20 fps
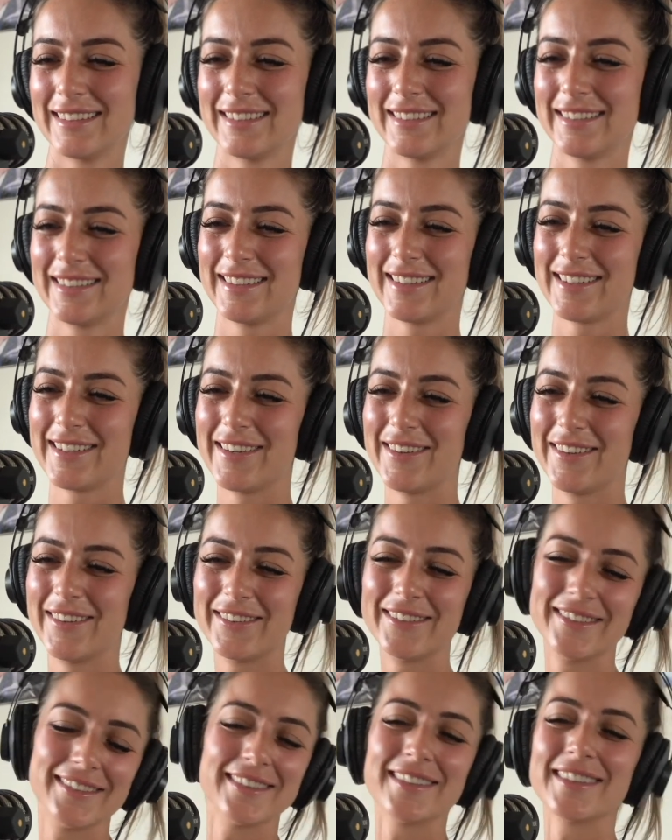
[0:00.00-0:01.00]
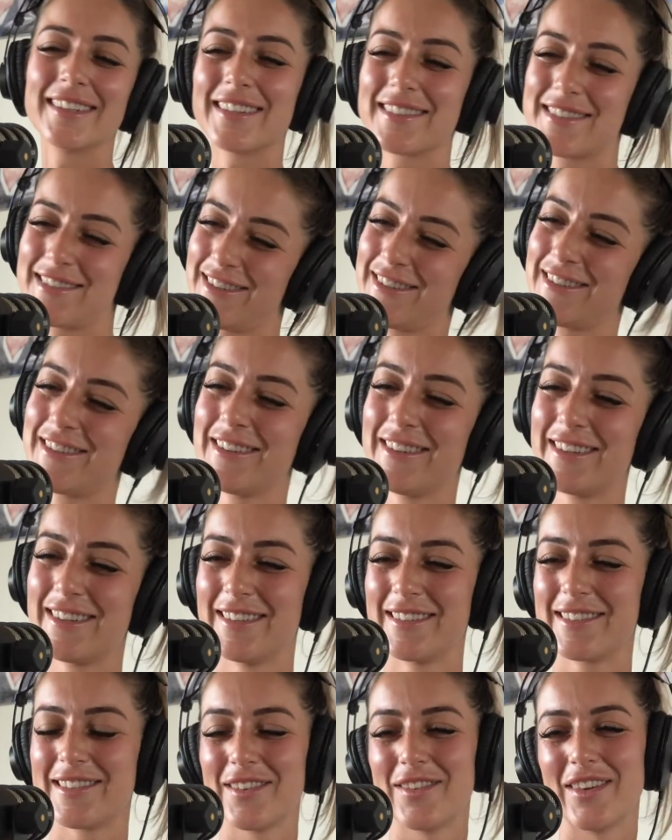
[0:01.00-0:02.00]
No. So good.
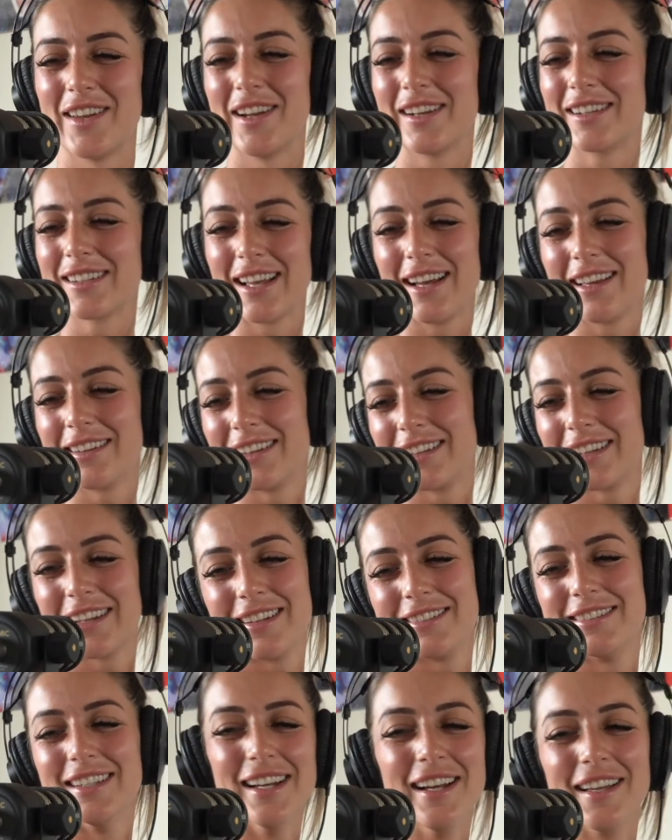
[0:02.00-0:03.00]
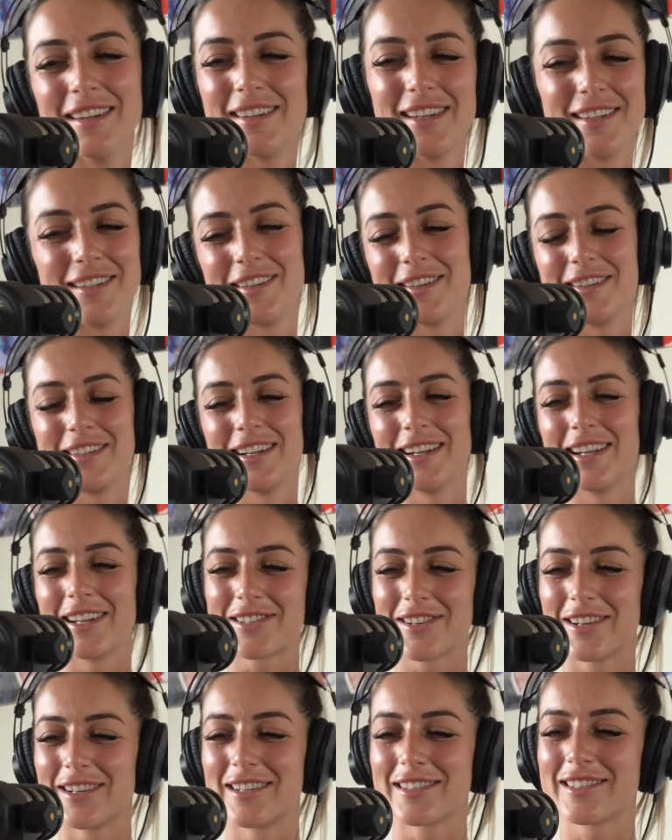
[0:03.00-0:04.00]
And I'm glad, again, that you're
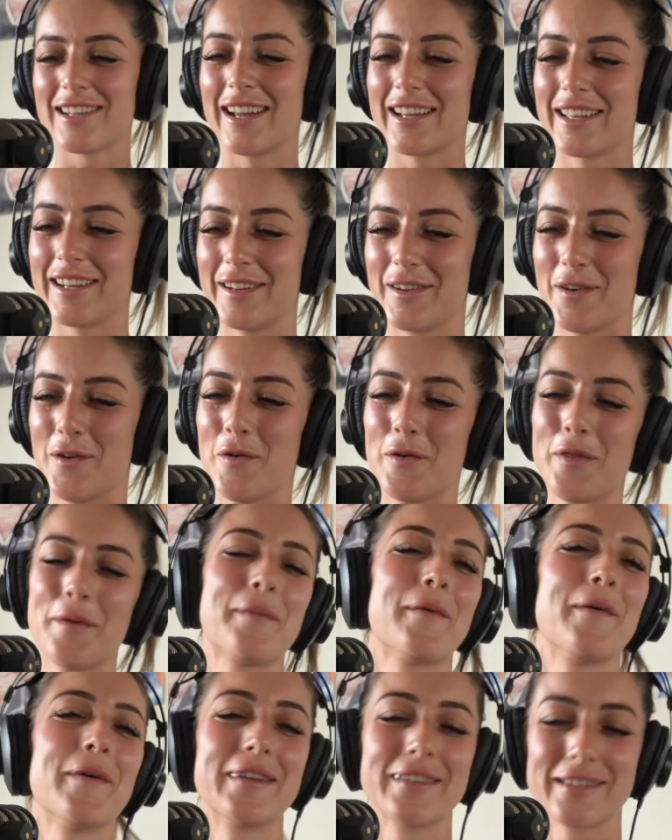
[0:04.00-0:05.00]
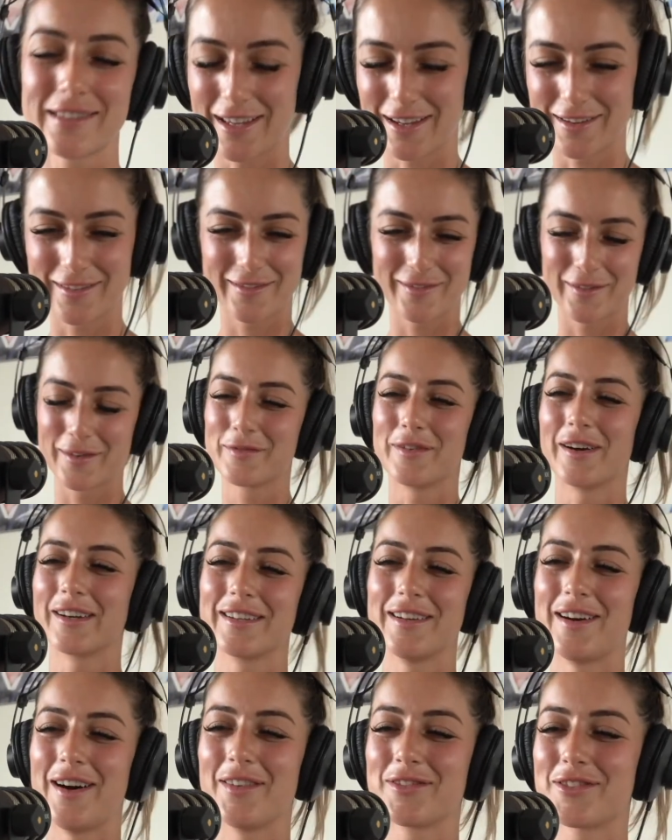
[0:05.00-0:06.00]
literally just like hitting all the points that we fucking
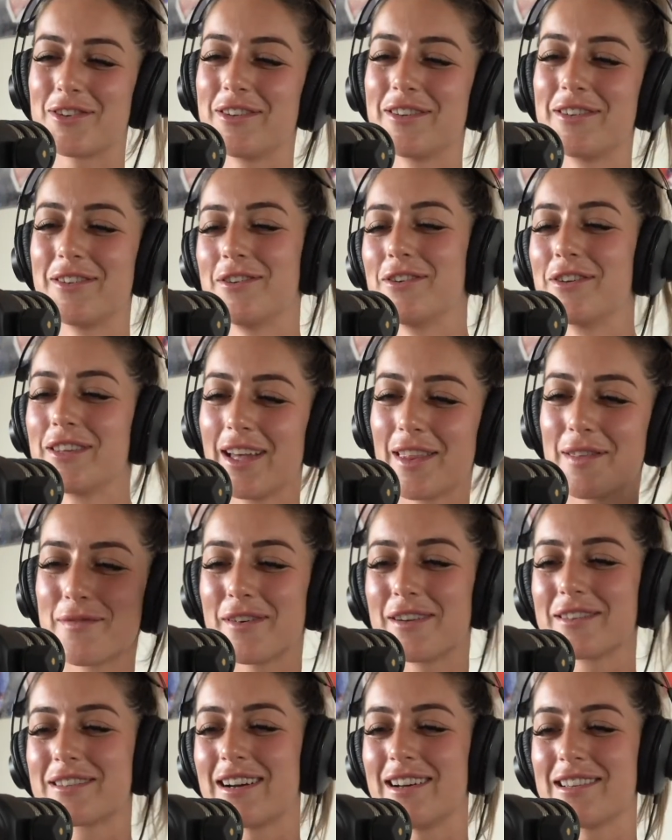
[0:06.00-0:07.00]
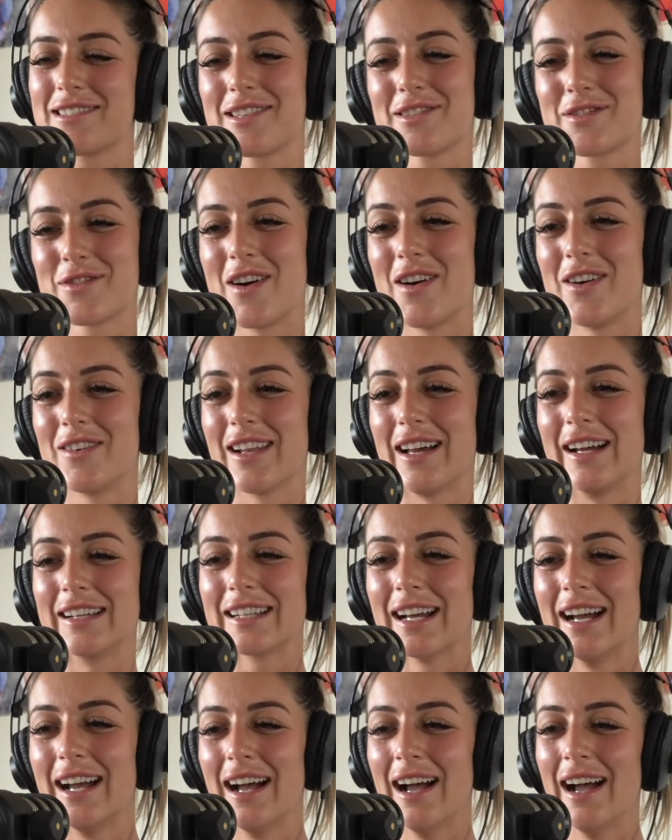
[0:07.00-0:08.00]
harped on in all the other podcasts as well. Like,
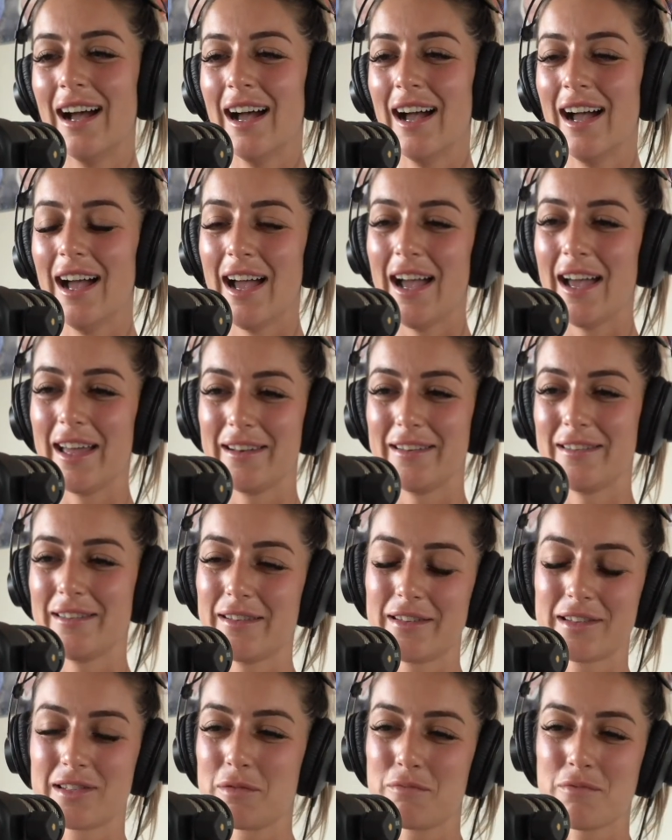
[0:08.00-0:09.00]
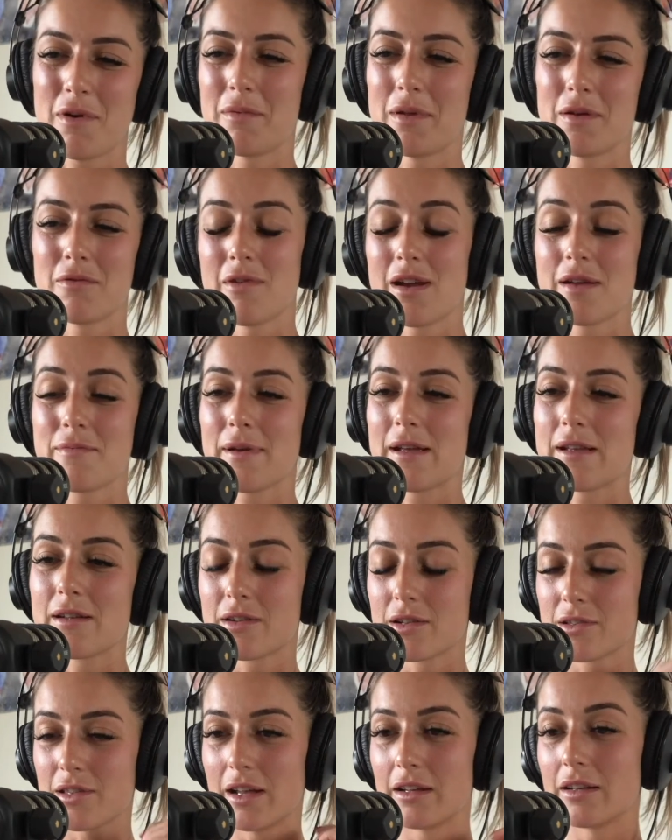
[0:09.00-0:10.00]
and this is probably a repeat
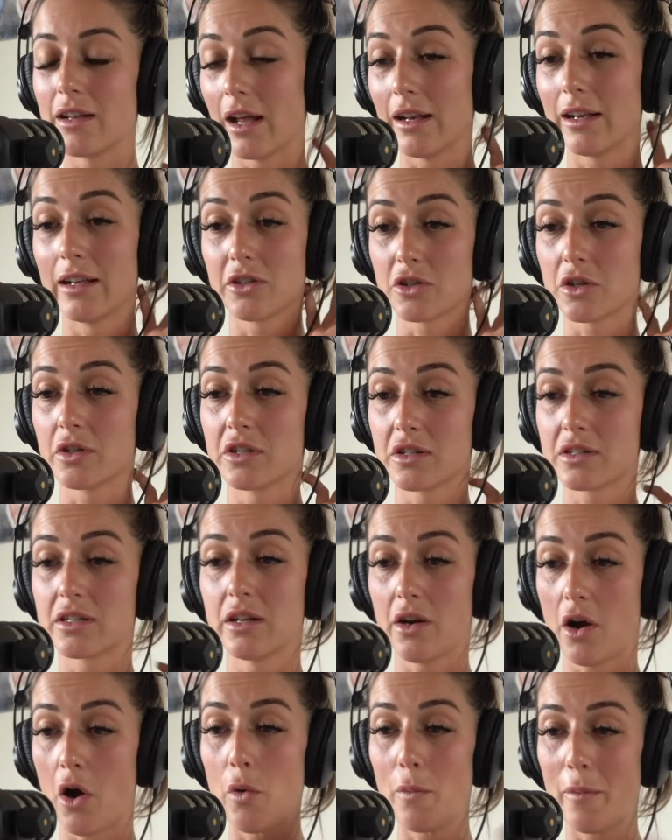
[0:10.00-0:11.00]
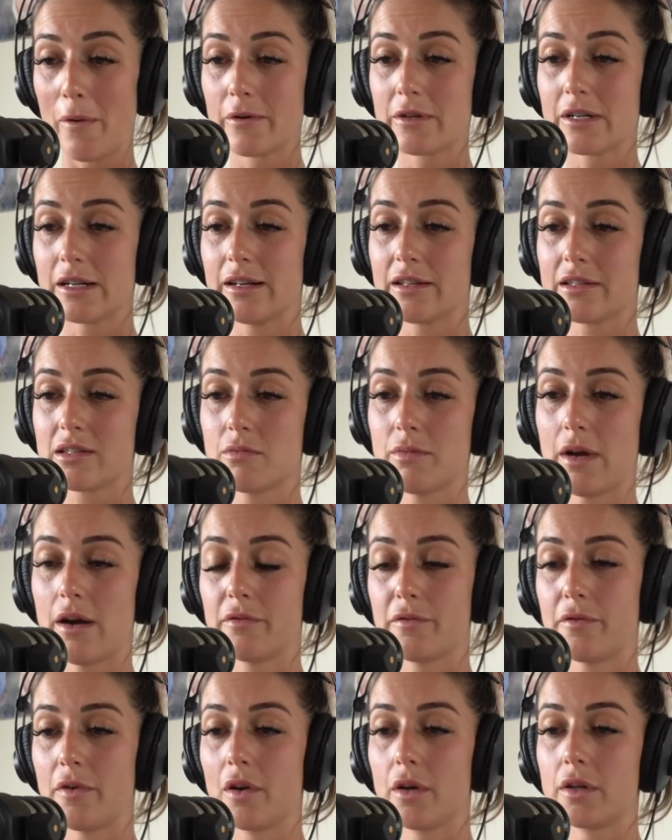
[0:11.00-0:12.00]
because I literally just did a whole podcast about
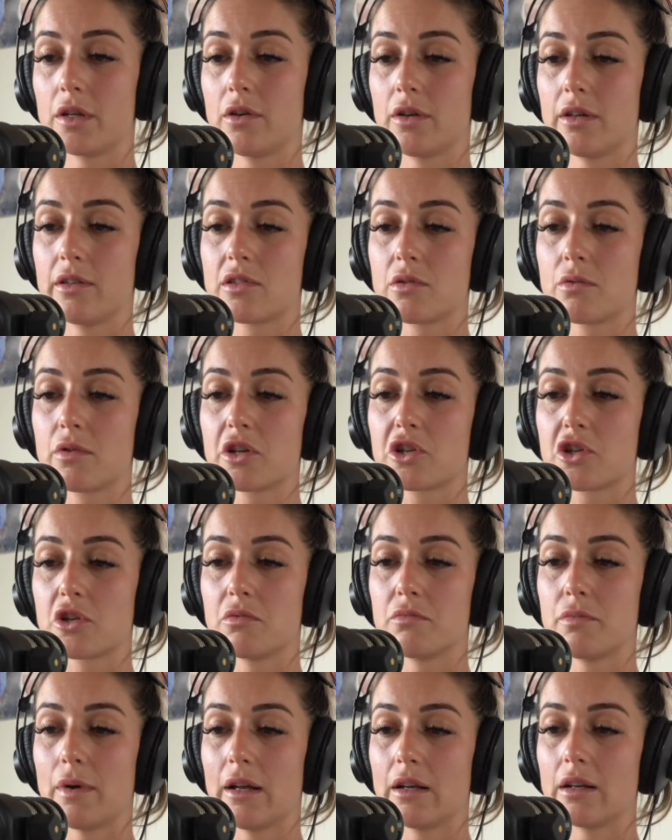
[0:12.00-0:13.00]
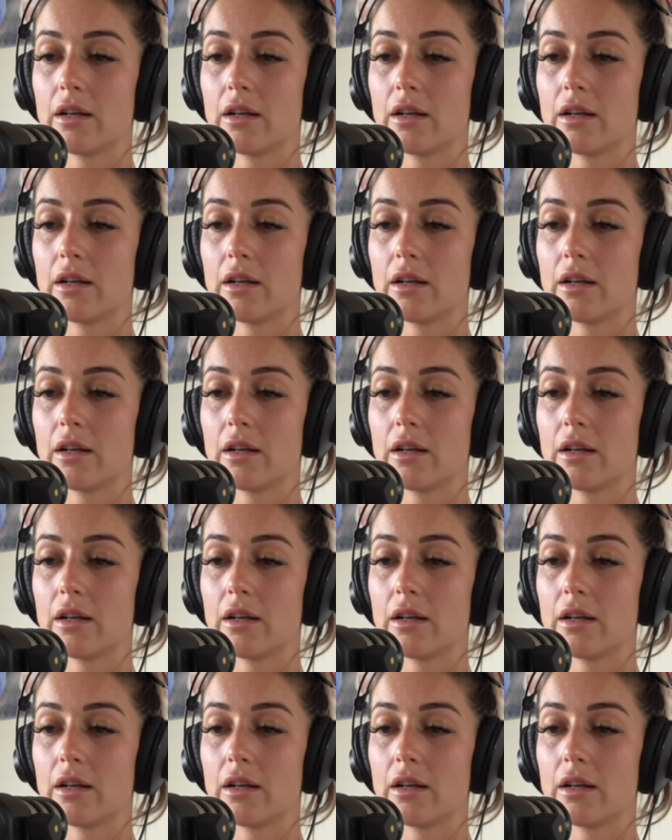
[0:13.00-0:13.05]
following your intuition, but